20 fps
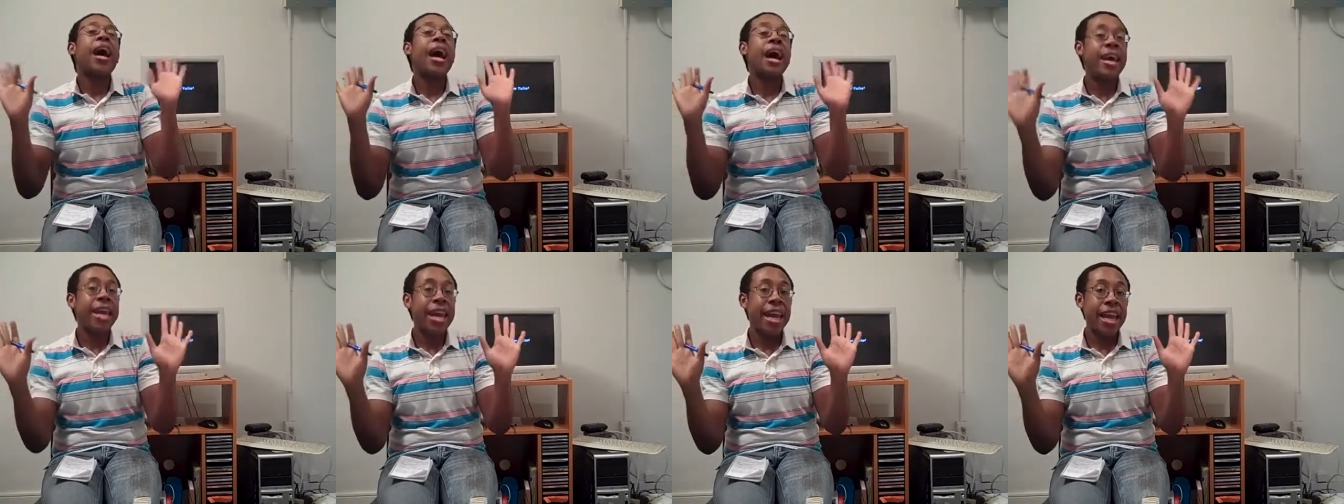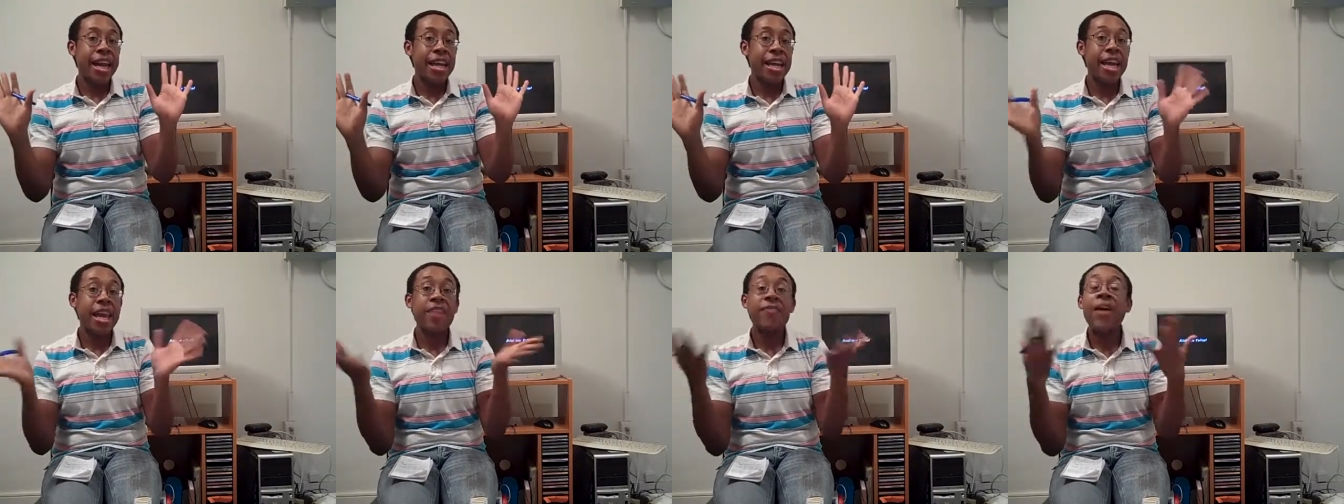Again,
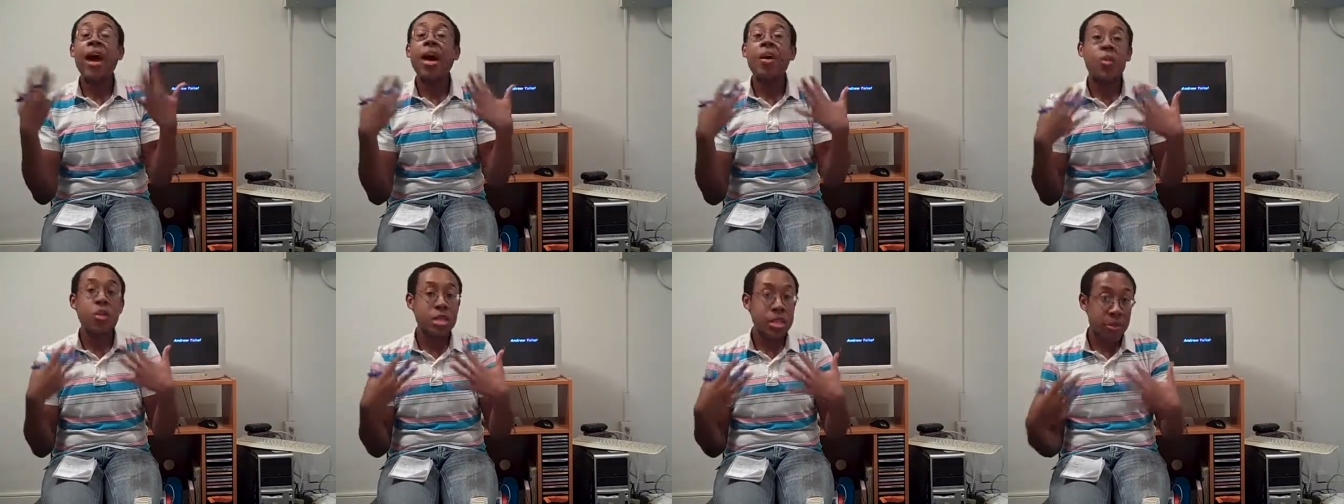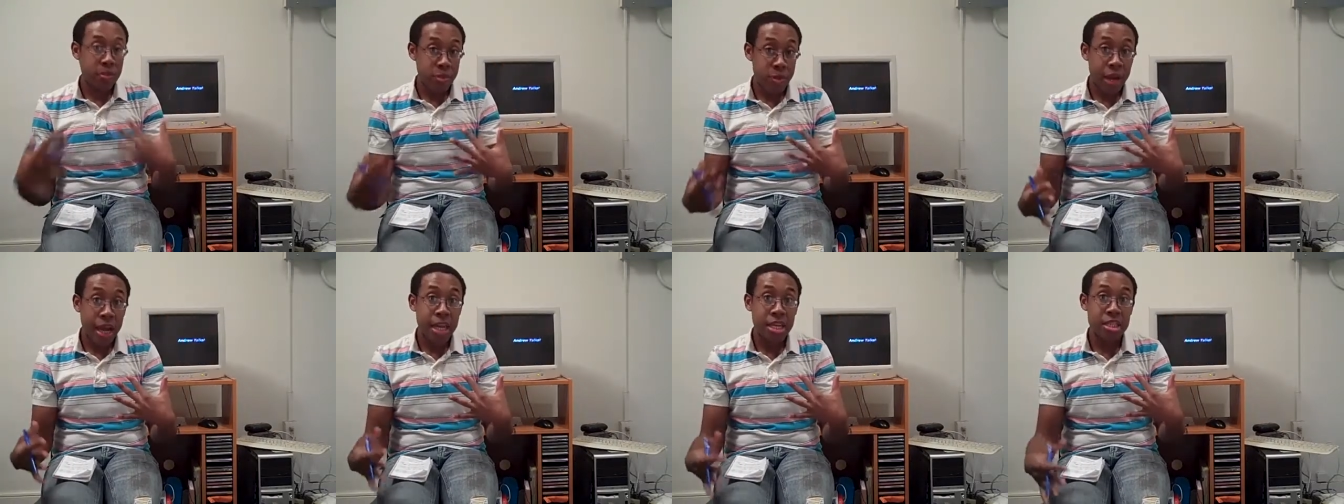if I was a
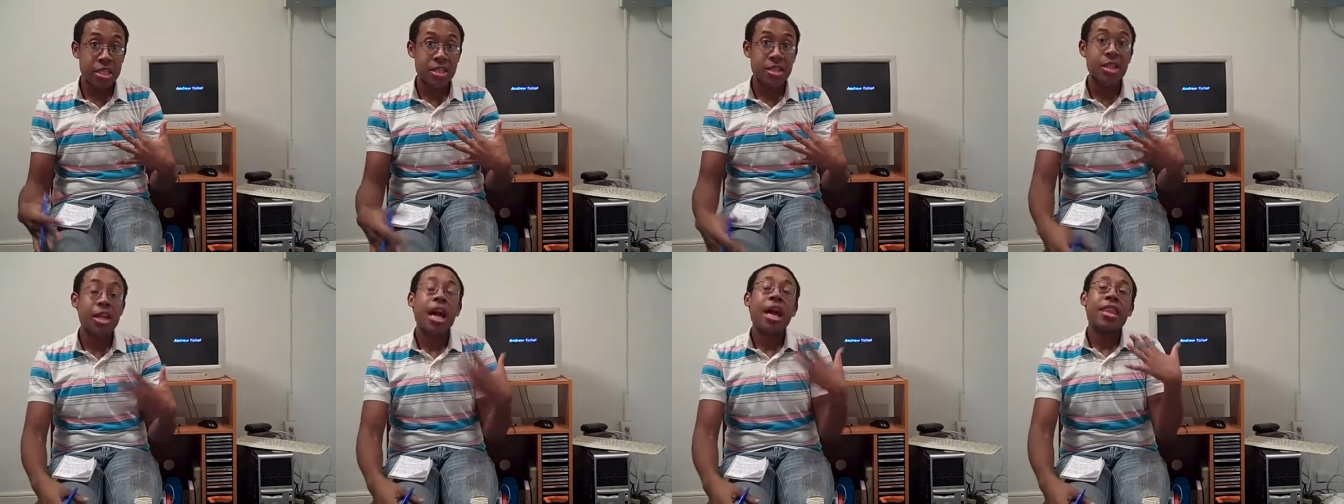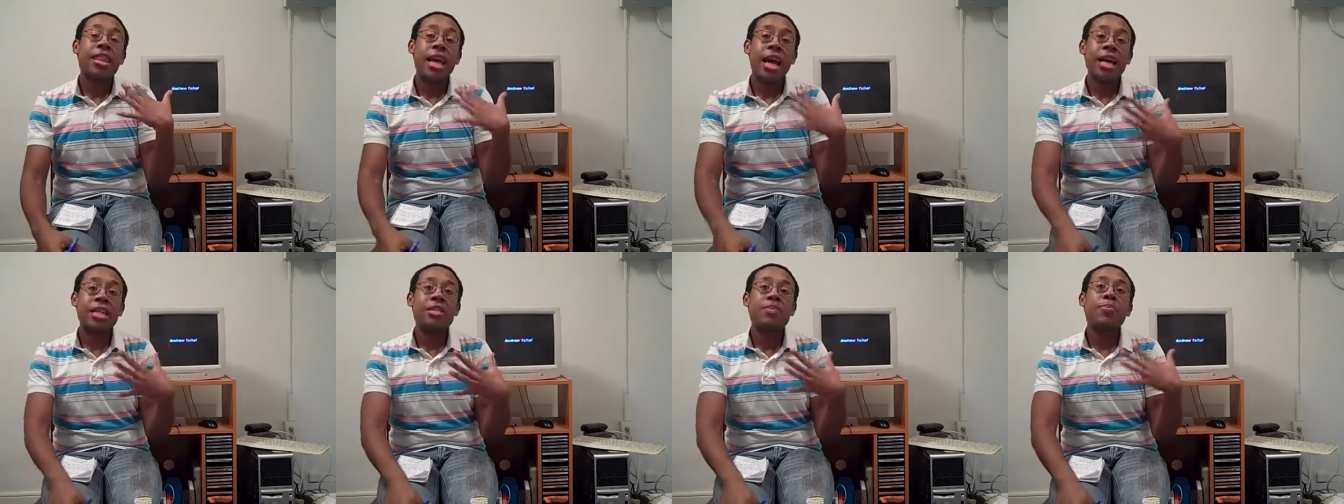prankster,
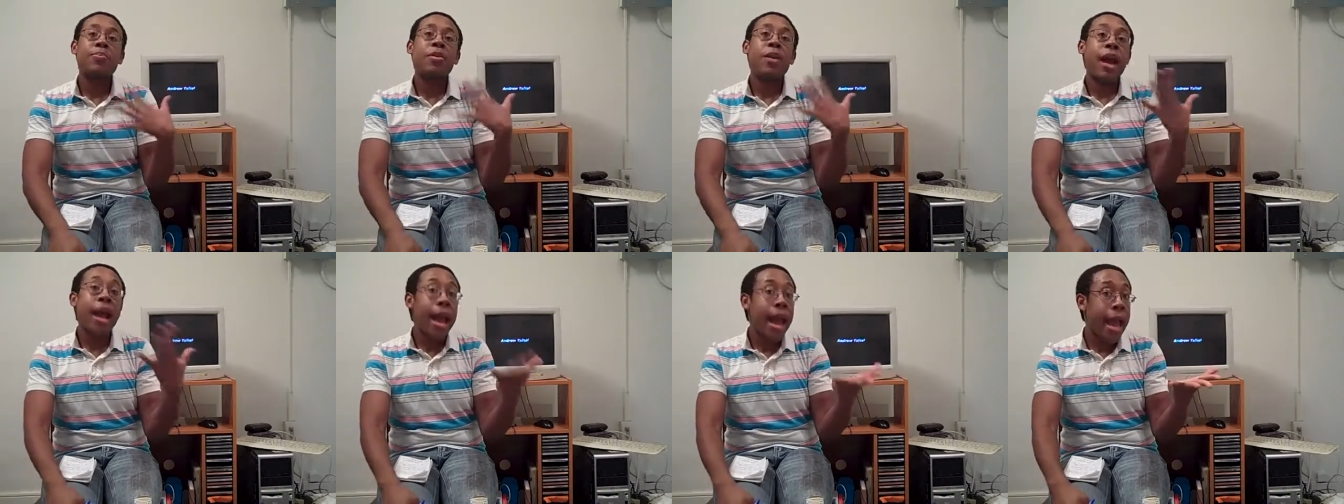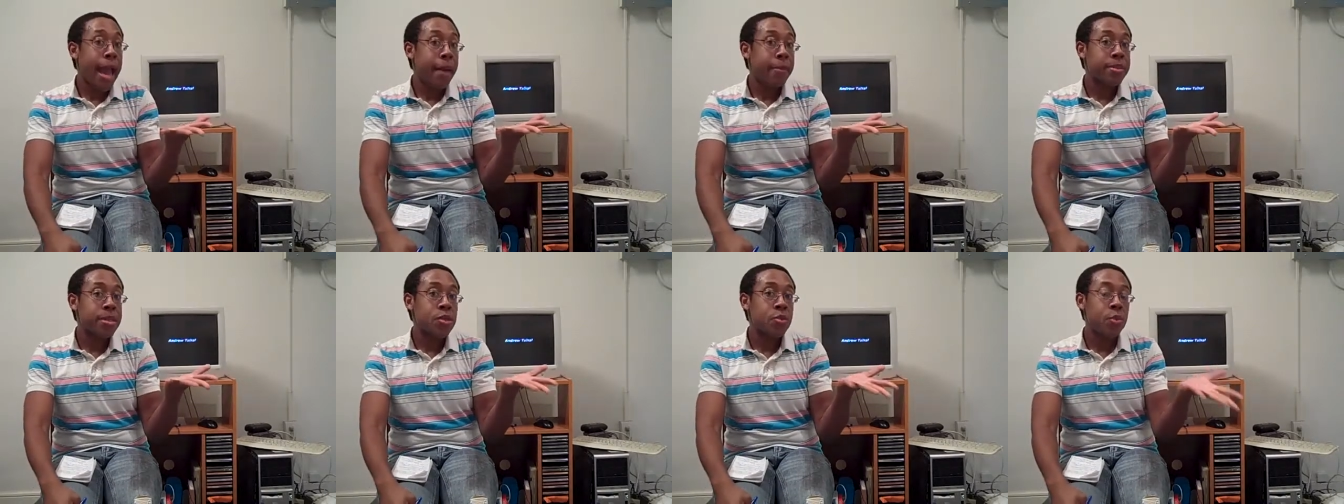that's
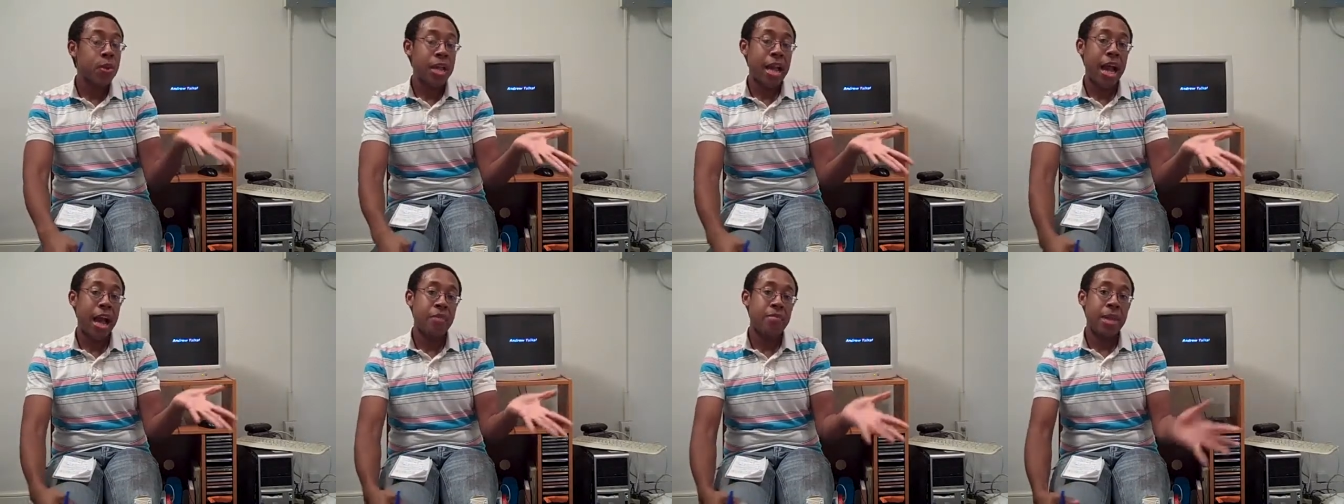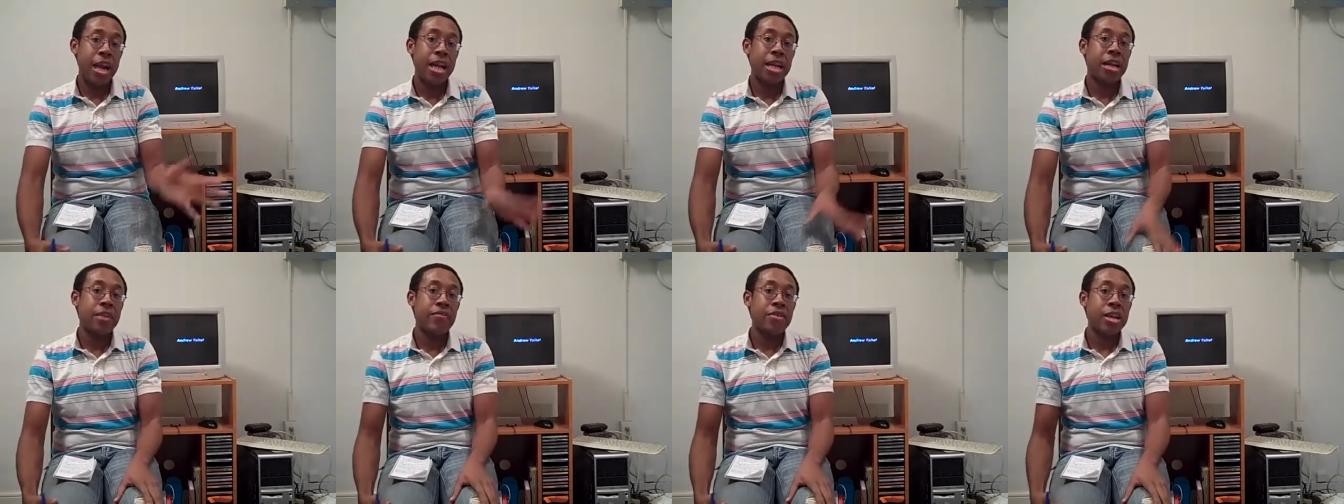perhaps what I
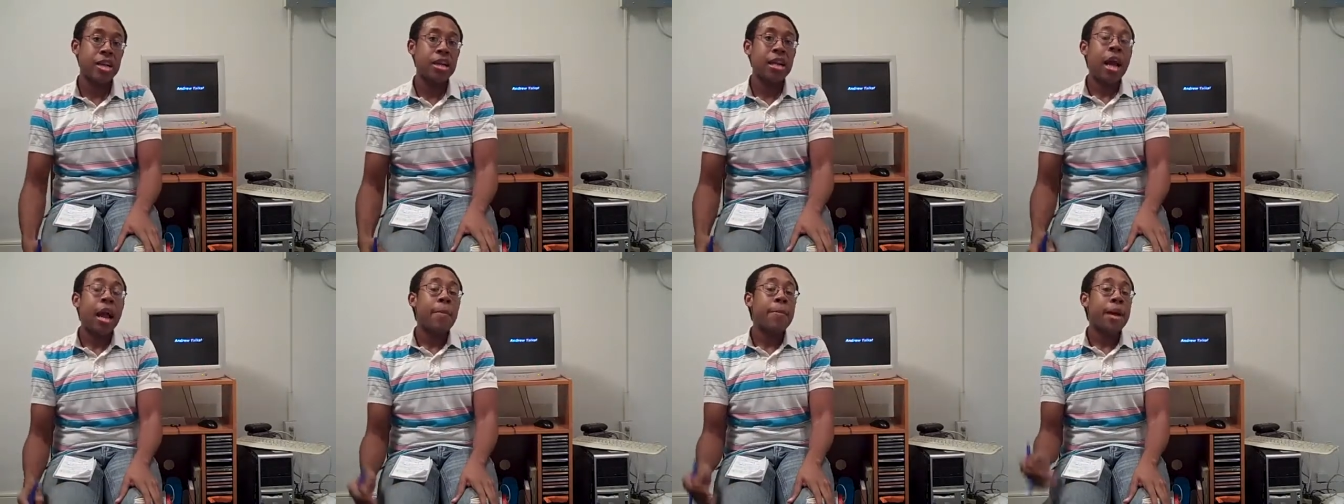might have done.